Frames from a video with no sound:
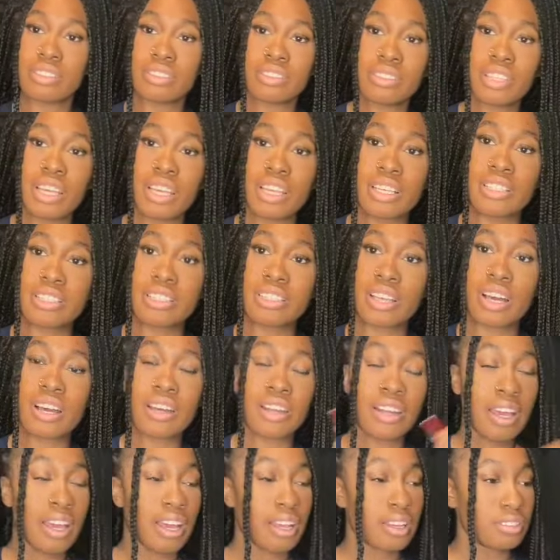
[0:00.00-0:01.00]
They saw
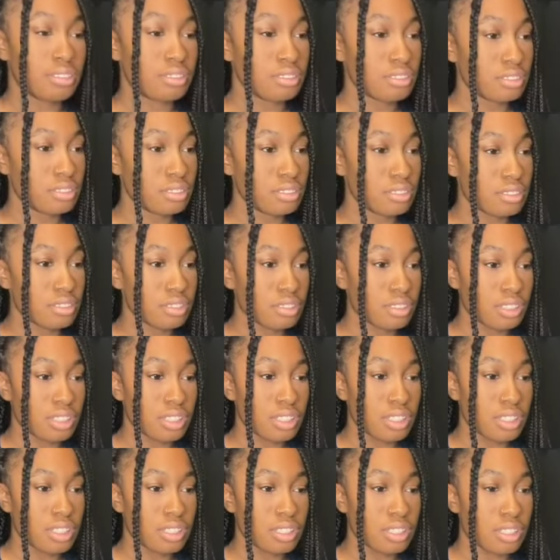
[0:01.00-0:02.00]
that.
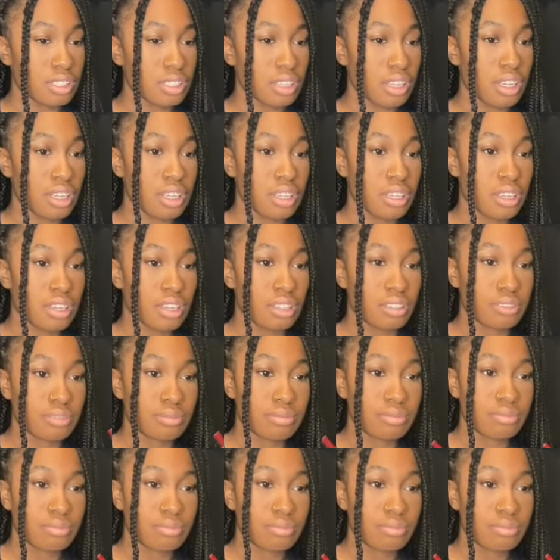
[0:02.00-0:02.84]
They're like, yo.